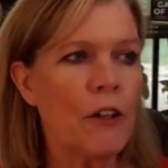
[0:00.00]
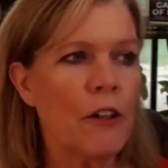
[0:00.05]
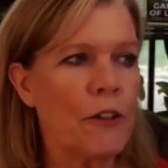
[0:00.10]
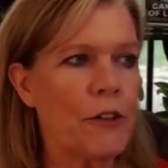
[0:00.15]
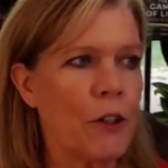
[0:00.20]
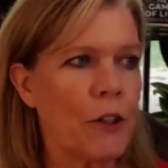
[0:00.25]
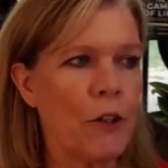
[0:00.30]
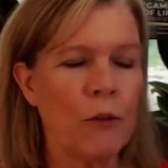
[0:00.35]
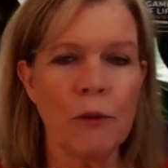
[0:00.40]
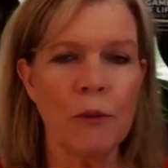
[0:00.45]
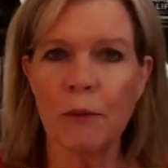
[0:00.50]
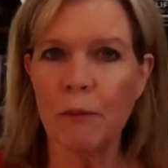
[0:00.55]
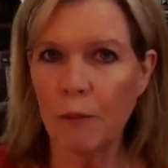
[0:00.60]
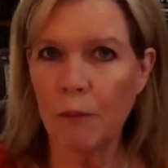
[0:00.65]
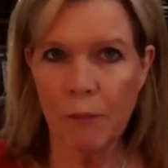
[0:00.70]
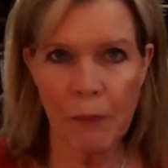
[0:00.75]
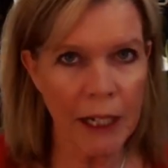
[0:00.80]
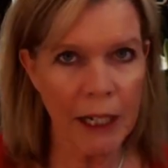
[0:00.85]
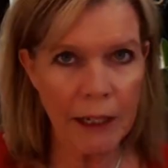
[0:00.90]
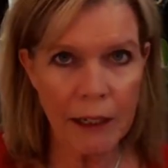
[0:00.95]
So
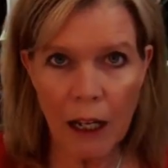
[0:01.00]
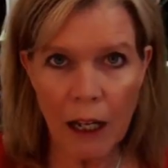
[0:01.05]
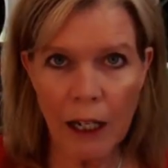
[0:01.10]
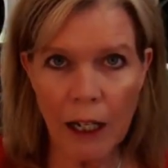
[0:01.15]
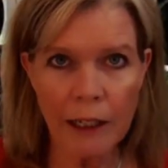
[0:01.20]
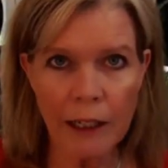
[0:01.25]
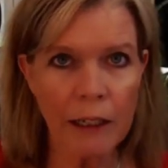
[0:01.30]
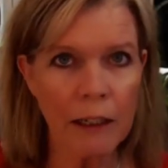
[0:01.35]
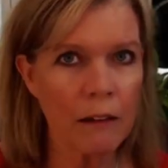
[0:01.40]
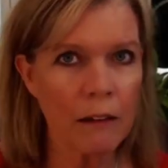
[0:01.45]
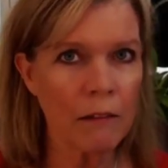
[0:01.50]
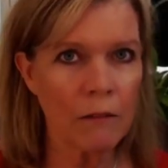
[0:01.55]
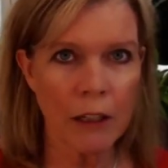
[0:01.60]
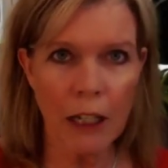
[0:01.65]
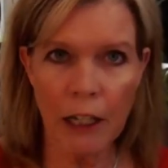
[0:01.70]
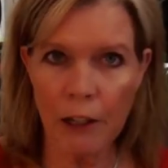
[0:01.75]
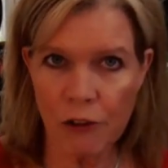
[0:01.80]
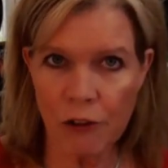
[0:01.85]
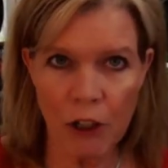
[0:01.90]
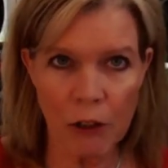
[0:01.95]
mankind can
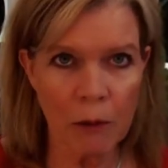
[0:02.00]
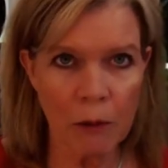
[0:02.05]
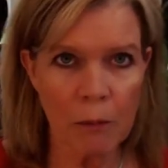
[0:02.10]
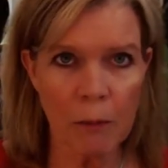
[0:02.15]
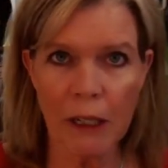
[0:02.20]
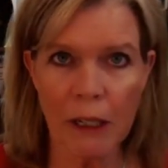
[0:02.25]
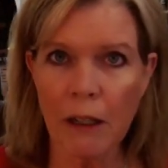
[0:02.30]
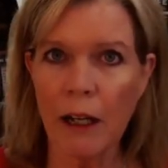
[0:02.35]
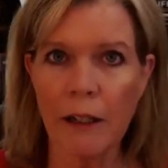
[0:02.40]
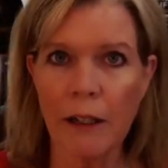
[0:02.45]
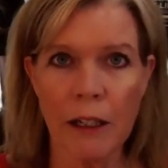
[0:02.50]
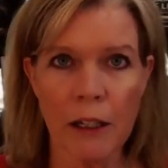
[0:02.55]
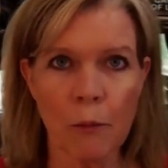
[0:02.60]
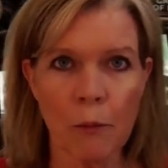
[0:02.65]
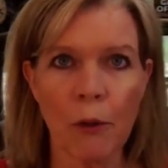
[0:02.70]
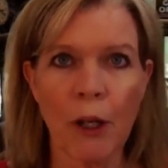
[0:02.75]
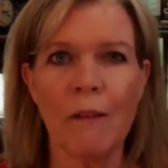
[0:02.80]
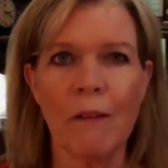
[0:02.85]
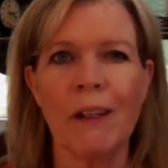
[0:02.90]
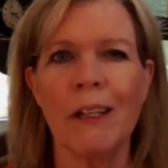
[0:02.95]
contract with mankind in the
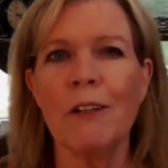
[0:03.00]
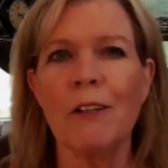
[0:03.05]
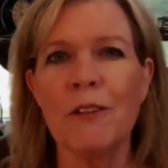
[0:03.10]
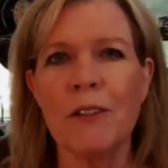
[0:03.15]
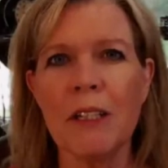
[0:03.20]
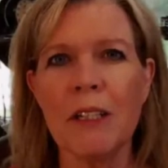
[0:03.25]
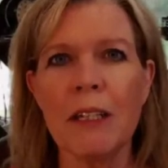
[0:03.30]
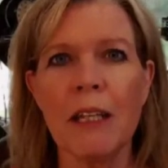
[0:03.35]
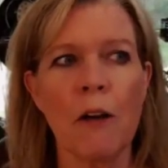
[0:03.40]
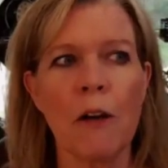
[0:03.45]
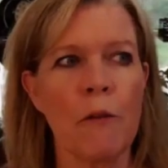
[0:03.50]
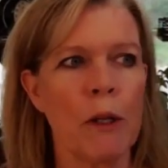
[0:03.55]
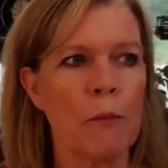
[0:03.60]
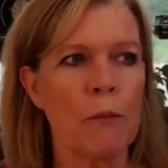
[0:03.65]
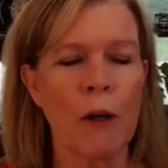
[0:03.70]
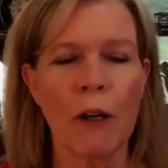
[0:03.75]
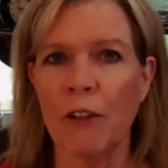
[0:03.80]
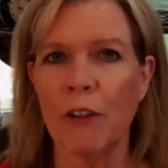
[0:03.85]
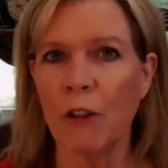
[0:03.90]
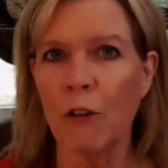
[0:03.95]
private. You see that with
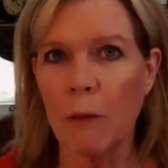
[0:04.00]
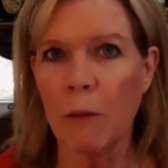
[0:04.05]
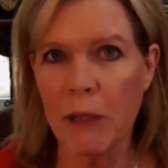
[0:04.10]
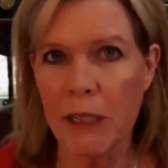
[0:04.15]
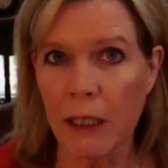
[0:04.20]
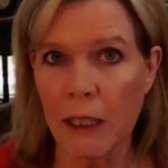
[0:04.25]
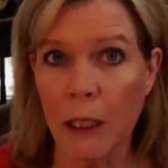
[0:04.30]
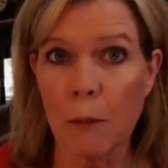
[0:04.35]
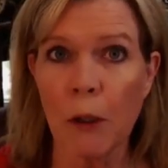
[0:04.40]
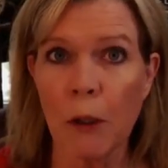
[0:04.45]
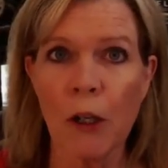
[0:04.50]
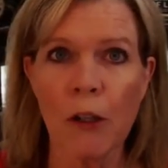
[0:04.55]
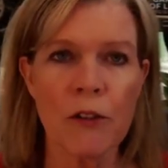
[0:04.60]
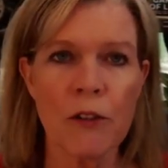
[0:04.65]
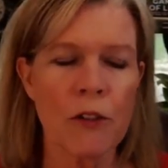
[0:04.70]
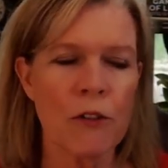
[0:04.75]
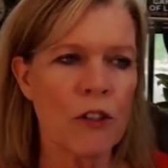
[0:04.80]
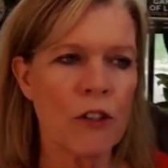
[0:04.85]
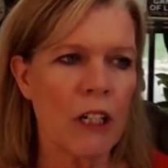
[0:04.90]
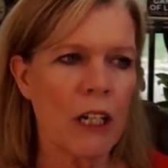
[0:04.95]
private agreements like the Bar
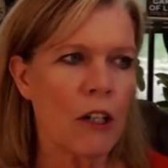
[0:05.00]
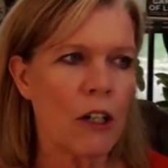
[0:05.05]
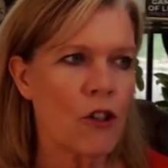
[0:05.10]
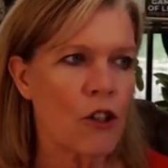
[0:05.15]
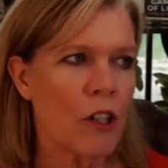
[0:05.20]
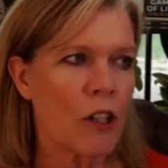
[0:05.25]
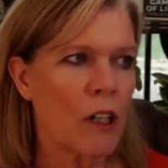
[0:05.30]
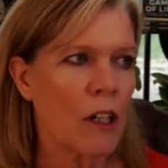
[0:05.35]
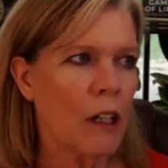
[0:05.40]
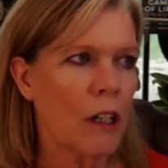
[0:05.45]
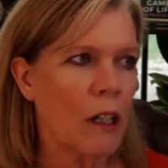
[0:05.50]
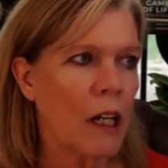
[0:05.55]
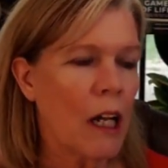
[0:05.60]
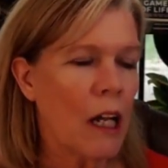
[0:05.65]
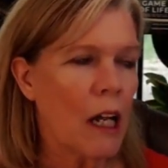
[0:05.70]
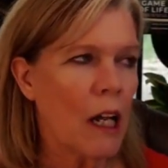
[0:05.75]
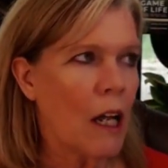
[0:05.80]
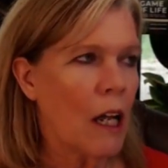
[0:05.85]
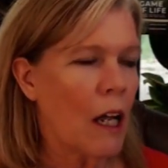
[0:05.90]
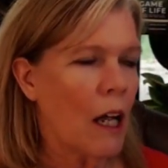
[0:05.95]
Association,
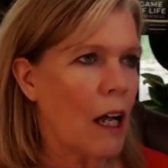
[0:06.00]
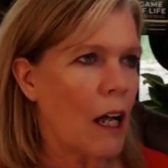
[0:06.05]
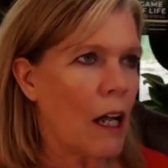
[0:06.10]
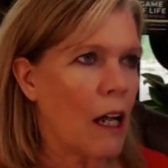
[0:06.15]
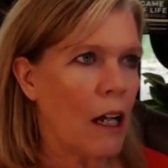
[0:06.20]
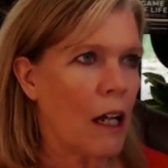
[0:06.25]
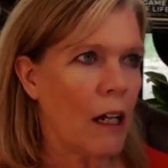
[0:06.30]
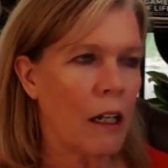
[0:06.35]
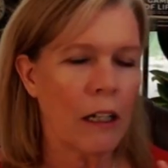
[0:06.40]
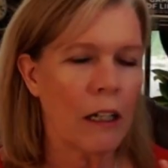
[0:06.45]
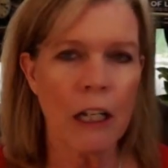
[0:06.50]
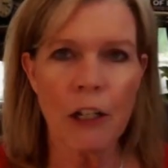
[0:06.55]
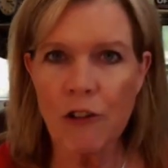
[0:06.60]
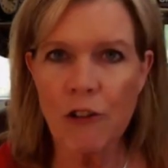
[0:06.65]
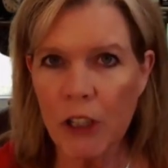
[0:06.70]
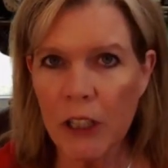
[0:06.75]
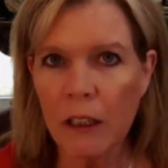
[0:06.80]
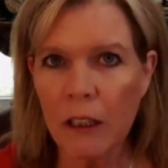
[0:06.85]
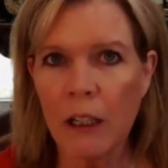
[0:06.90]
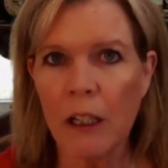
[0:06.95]

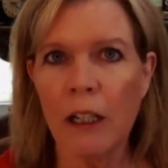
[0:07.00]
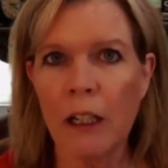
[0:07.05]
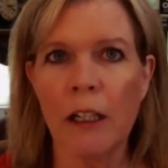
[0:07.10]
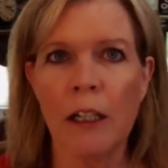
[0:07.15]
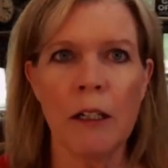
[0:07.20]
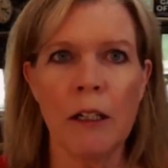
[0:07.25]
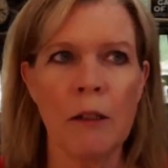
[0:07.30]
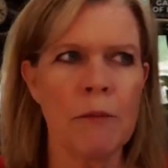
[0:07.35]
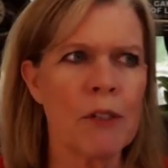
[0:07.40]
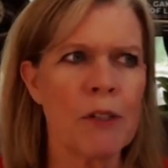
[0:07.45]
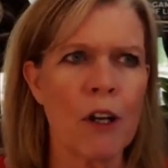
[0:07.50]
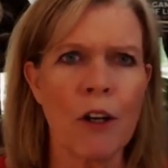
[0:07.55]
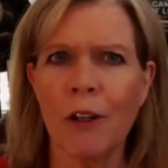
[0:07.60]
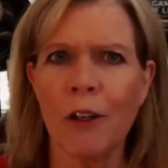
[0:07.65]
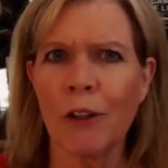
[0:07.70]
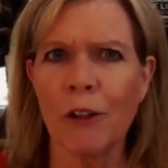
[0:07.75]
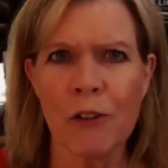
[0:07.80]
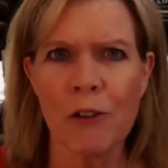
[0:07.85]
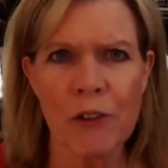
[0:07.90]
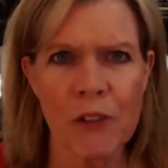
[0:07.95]
country clubs,
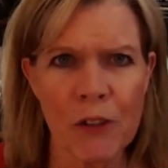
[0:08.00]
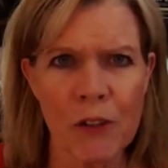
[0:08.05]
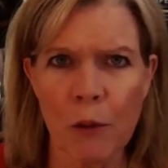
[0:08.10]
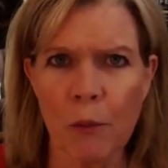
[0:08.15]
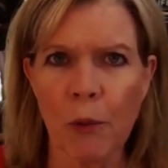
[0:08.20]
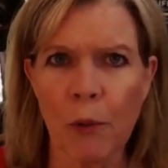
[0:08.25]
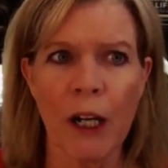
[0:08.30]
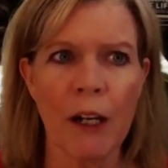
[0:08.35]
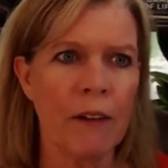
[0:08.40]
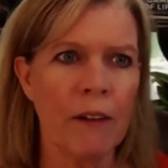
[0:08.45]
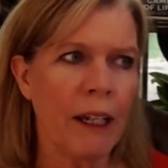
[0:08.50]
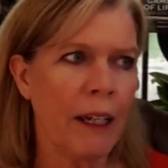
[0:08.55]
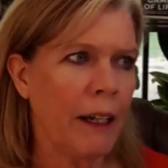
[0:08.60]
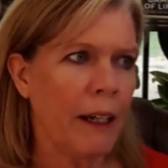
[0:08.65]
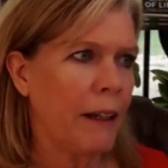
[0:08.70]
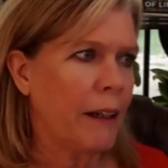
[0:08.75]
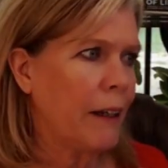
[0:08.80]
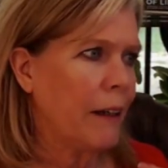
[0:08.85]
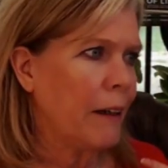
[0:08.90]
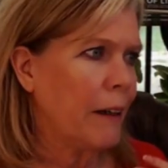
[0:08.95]
all those little
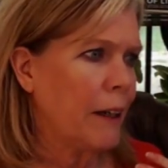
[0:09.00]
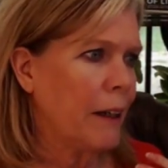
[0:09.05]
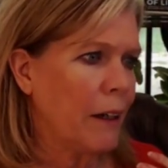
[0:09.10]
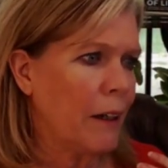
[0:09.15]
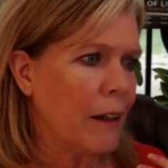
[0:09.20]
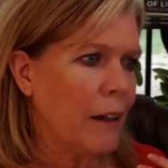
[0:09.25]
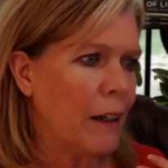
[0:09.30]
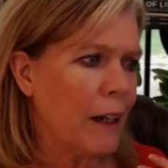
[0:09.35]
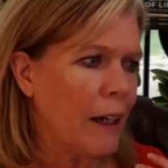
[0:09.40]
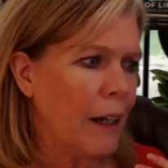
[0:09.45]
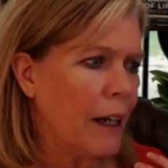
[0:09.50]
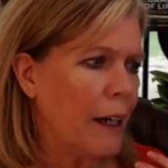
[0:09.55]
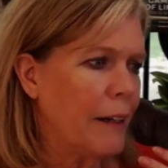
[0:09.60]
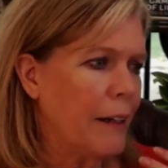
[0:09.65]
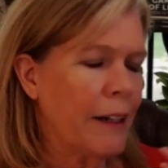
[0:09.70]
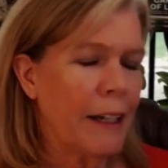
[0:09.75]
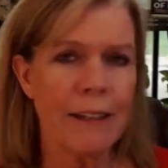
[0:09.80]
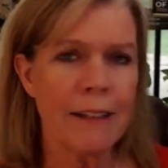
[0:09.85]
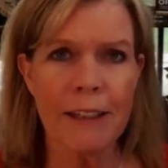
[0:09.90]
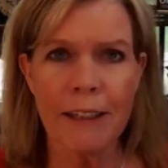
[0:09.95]
private
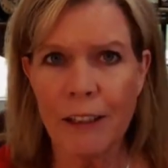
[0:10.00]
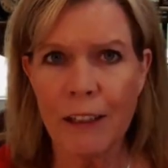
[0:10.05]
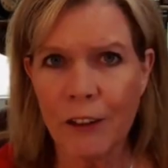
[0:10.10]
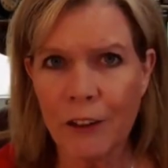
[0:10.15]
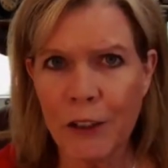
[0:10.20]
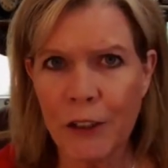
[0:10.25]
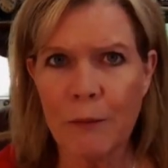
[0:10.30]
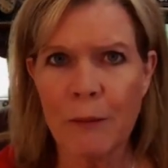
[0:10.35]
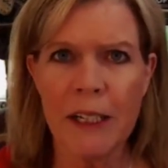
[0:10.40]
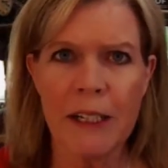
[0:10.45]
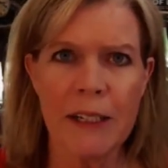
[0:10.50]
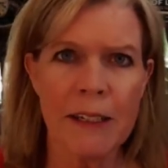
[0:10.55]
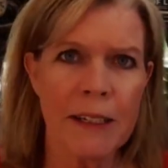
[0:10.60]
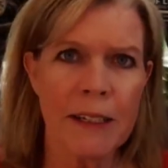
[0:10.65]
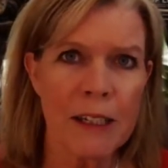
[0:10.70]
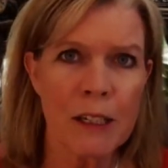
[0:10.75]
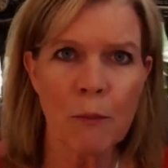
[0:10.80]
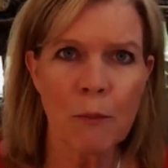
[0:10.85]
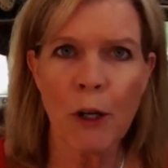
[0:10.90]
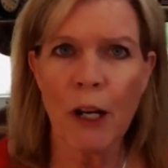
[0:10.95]
Knights of Columbus,
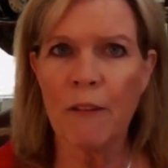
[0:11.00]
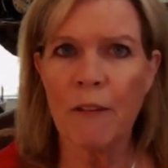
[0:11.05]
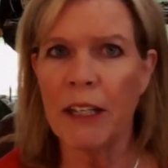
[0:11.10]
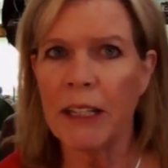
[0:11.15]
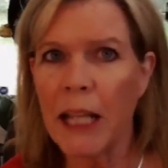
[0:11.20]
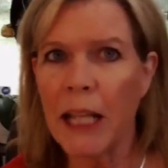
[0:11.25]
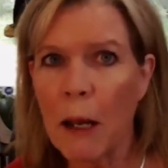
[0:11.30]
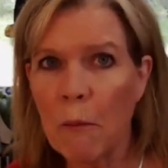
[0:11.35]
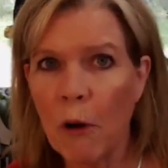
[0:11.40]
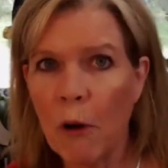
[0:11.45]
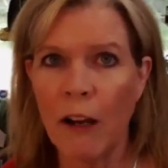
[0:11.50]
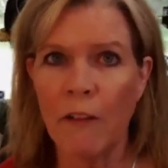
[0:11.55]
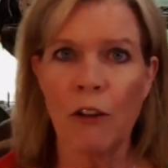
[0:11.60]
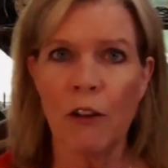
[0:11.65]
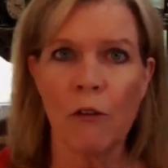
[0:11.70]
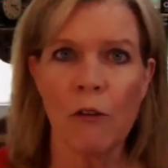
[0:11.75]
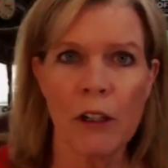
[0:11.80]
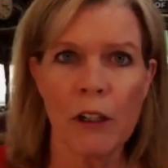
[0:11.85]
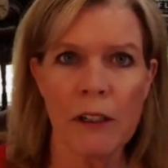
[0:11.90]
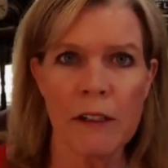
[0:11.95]
this private, that
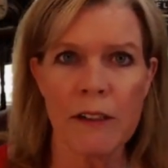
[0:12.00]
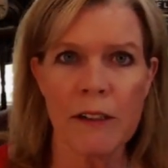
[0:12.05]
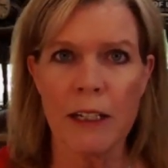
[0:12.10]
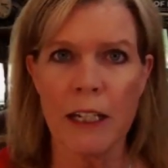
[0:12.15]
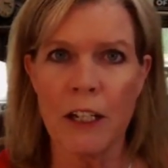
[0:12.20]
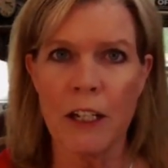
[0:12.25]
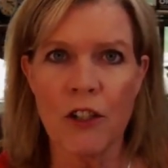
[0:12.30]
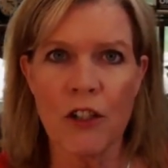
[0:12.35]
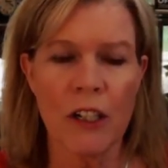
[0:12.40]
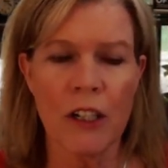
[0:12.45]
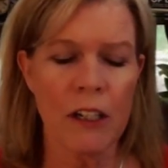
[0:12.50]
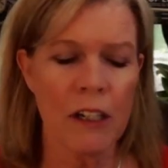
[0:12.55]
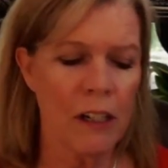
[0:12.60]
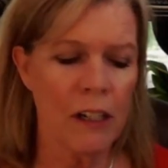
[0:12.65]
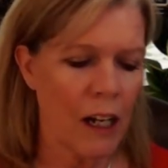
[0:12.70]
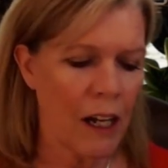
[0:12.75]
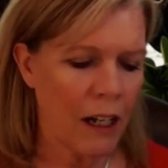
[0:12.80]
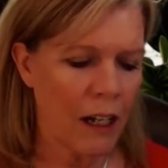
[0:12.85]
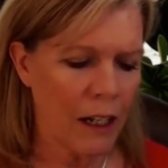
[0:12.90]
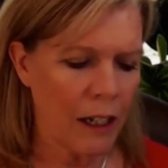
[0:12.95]
private organization
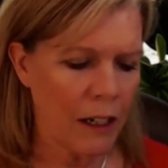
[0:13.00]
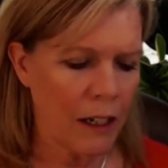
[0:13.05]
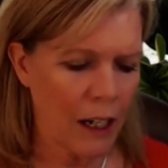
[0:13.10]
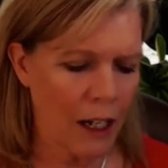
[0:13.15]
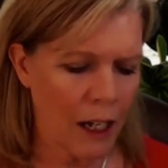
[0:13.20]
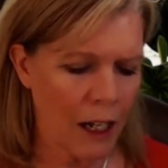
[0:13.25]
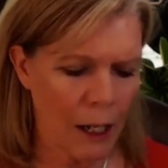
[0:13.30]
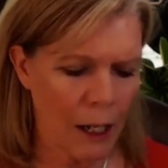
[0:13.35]
and